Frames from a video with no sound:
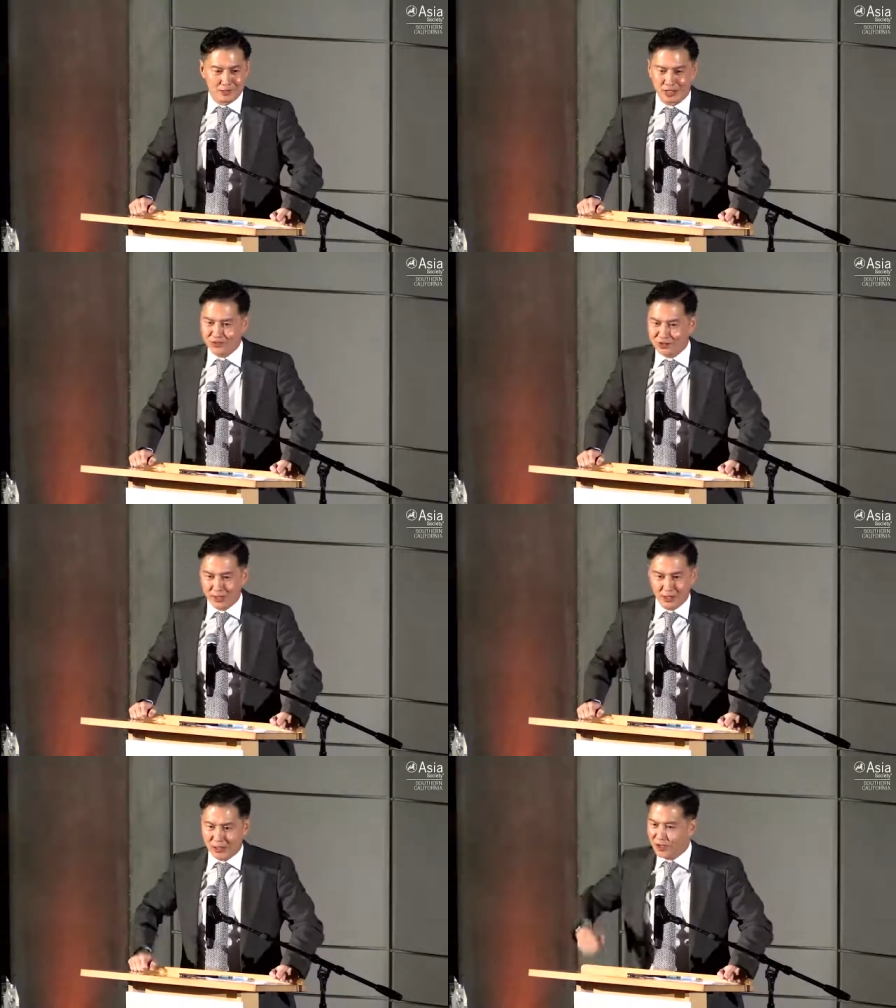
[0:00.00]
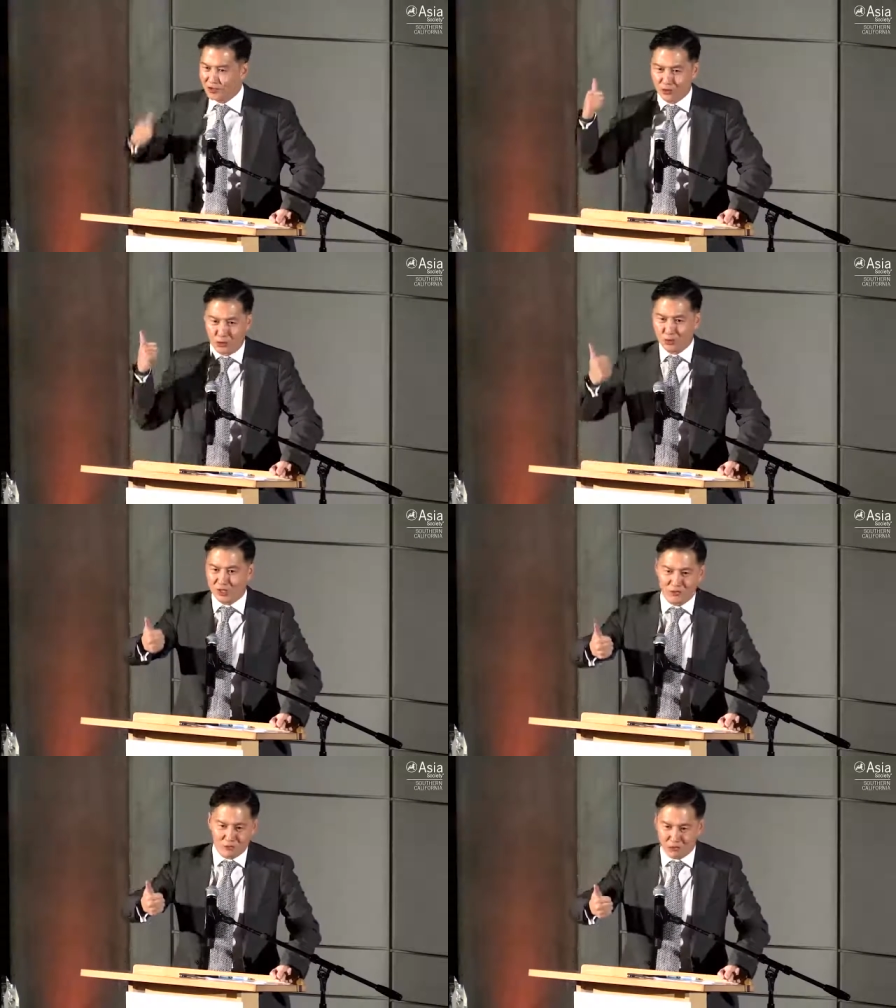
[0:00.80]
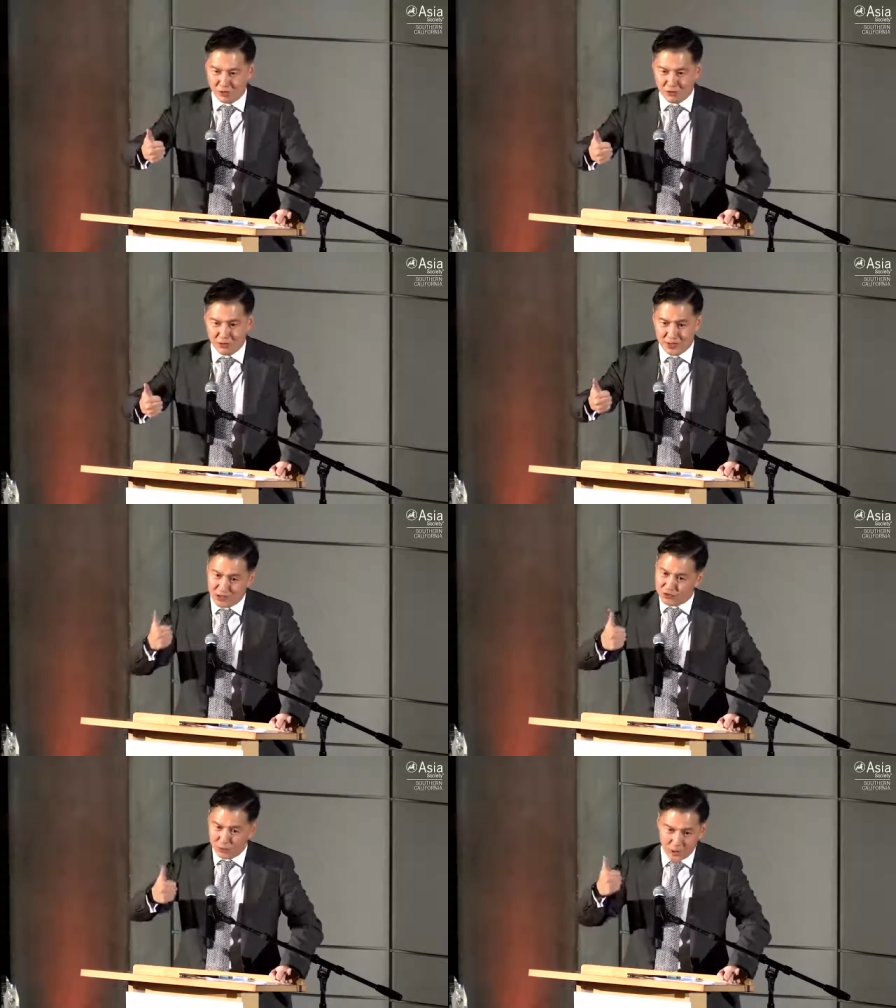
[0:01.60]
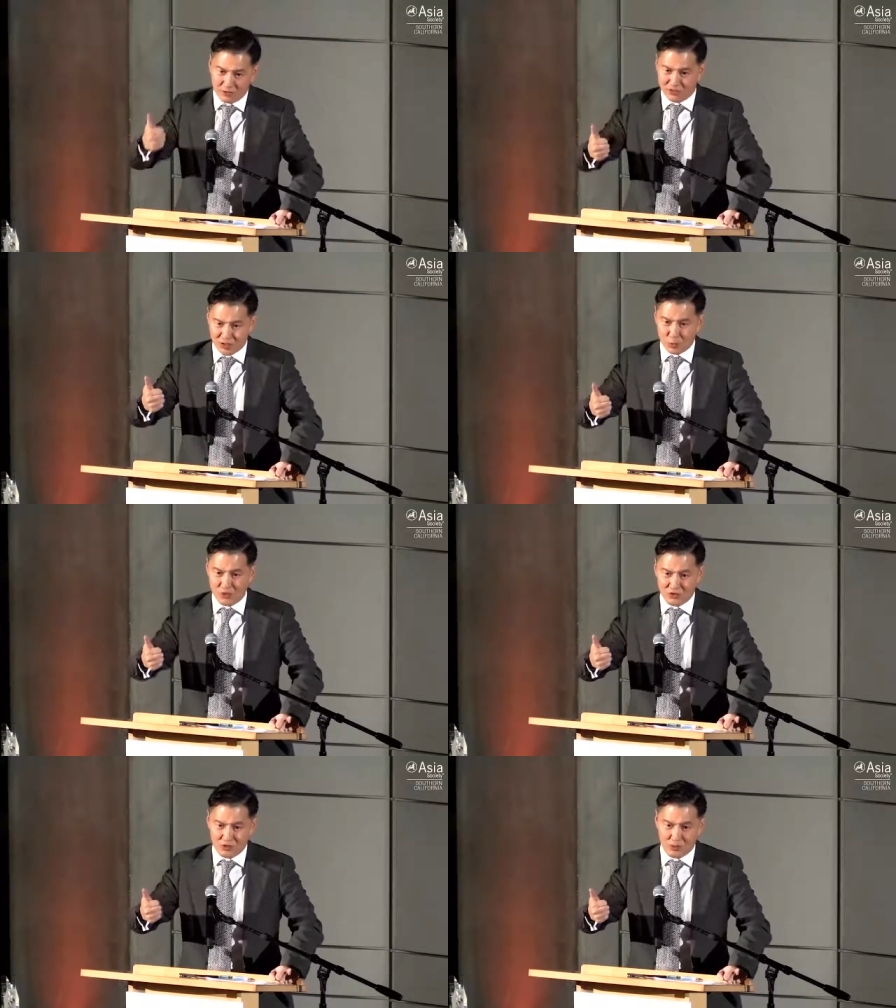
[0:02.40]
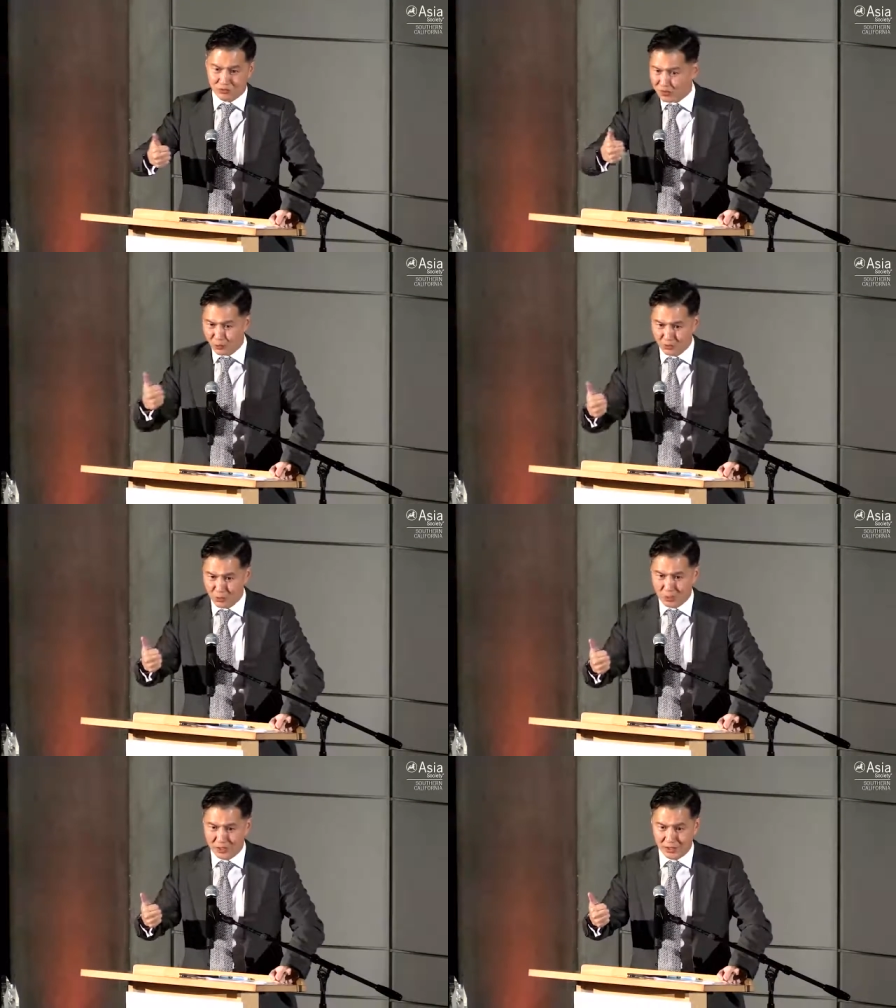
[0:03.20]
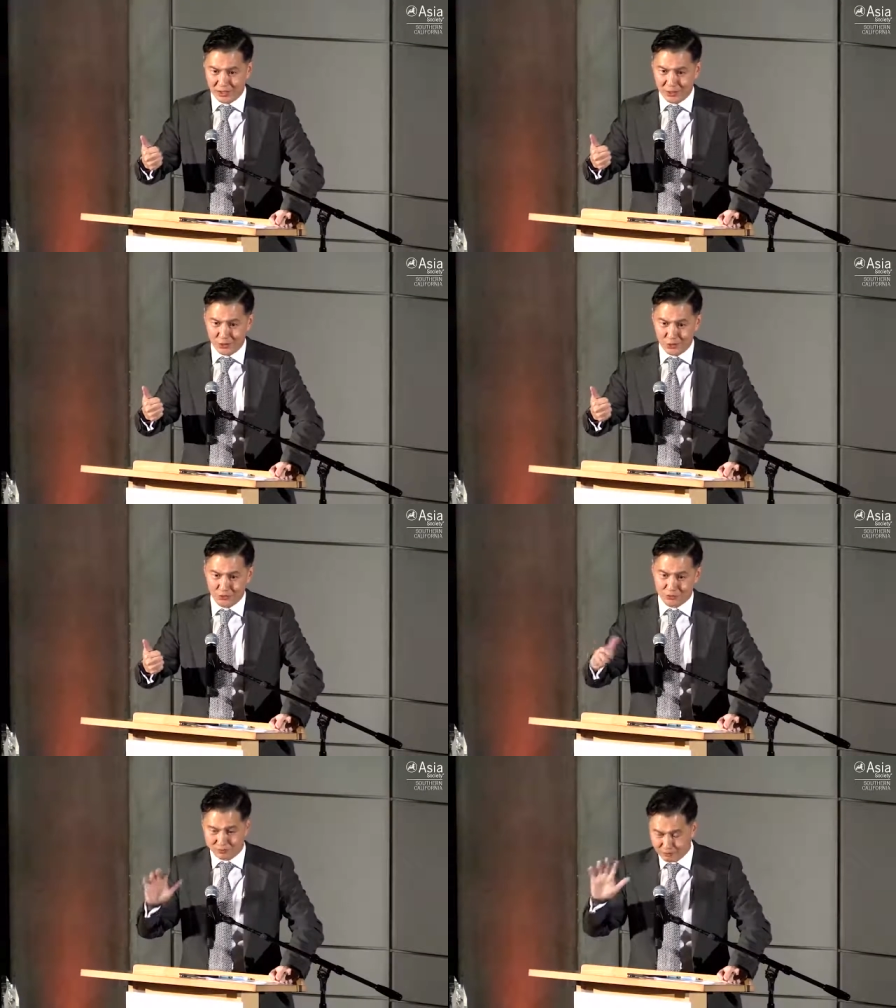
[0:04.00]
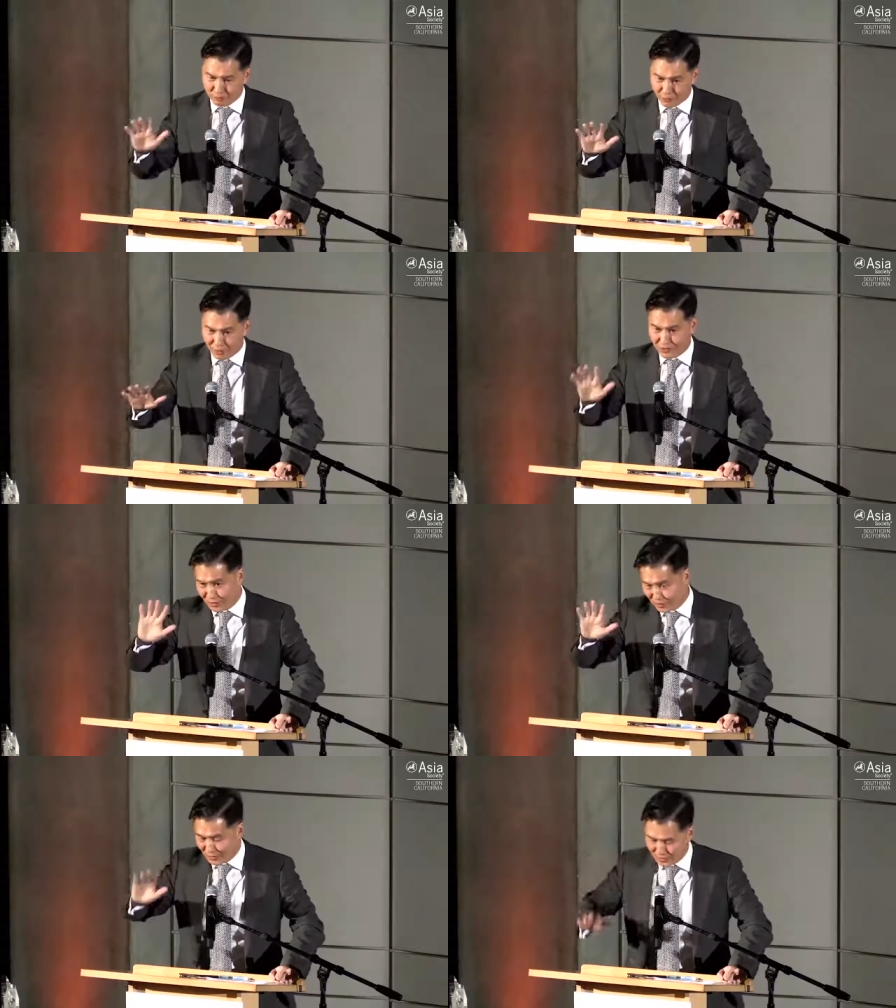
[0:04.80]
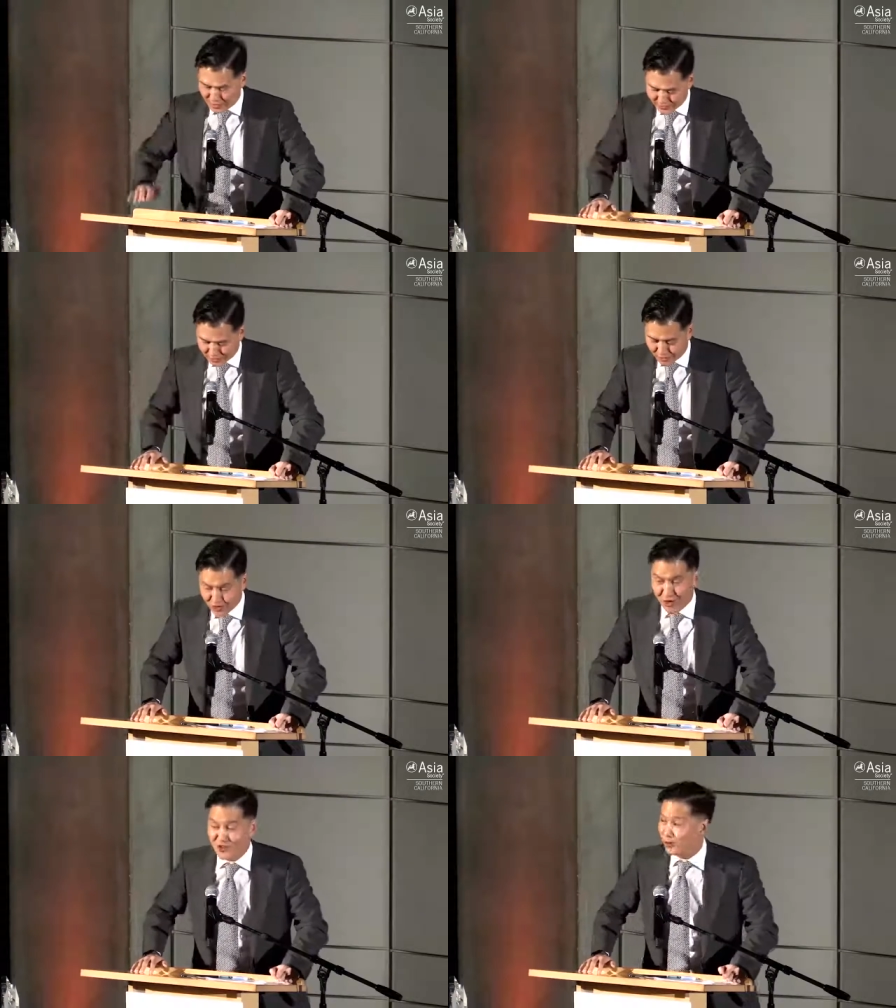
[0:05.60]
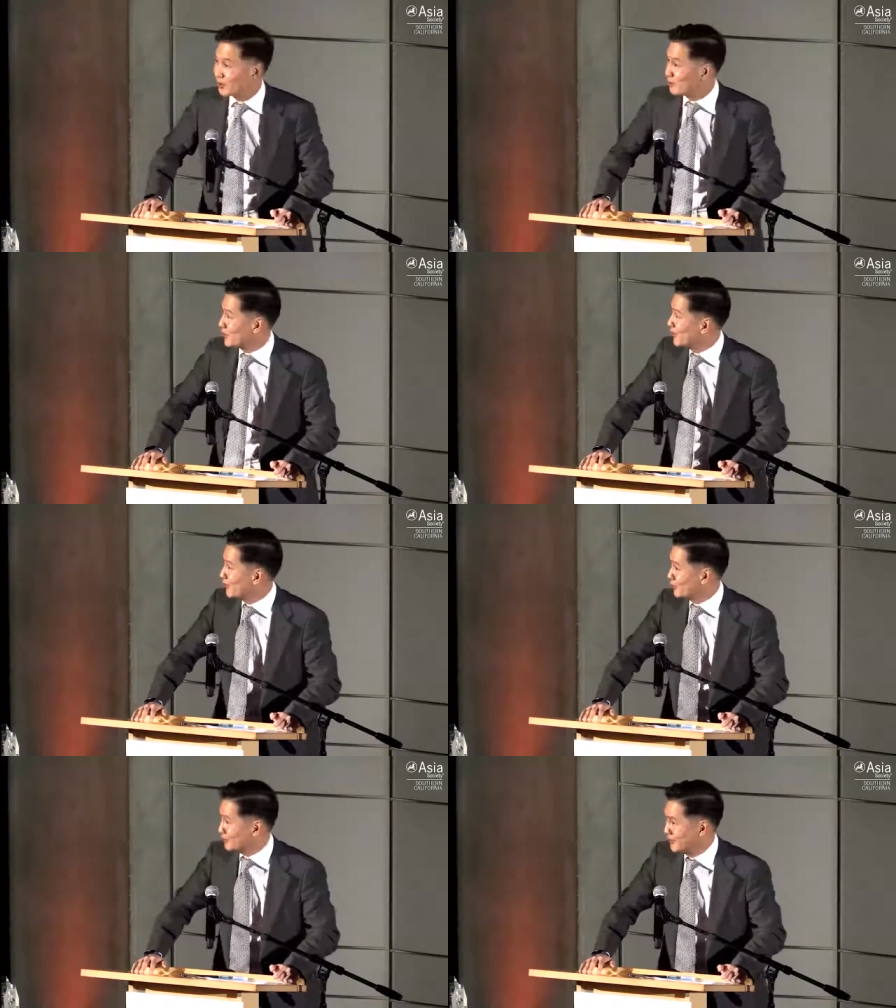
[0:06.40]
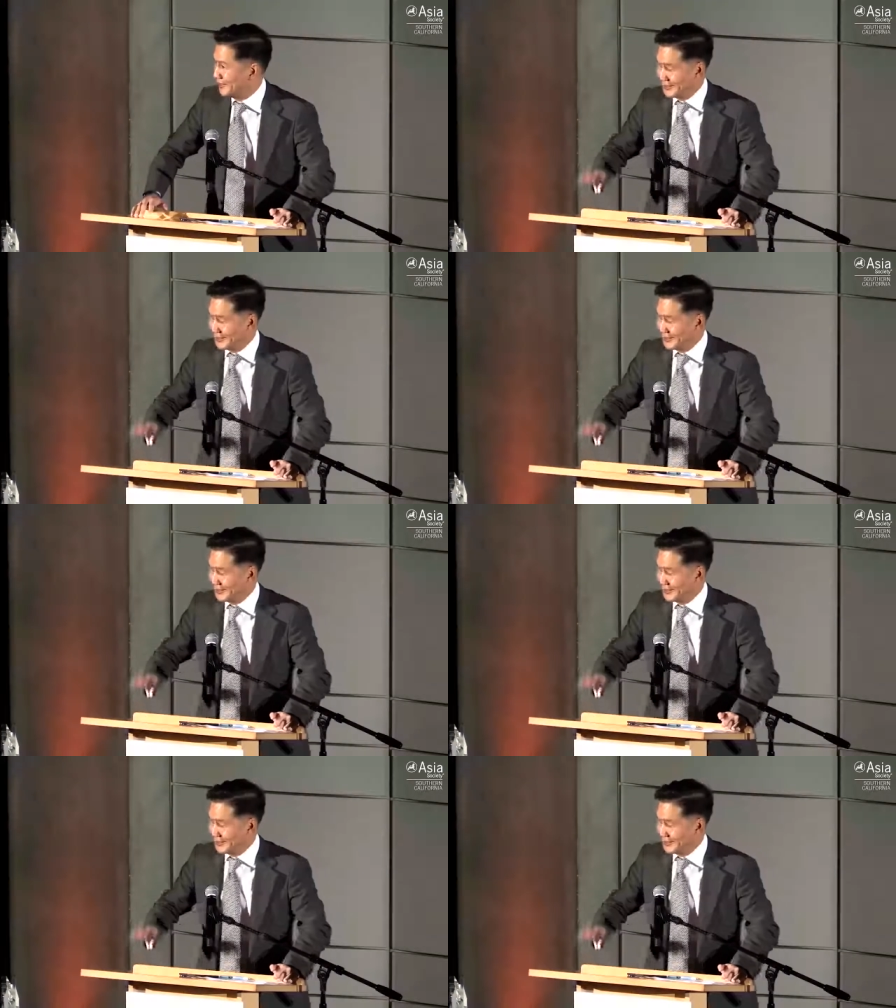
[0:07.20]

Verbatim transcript: Downtown LA has all the infrastructure. Yes, you have a subway system no one in LA uses. Granted, I think that's changing with the millennials.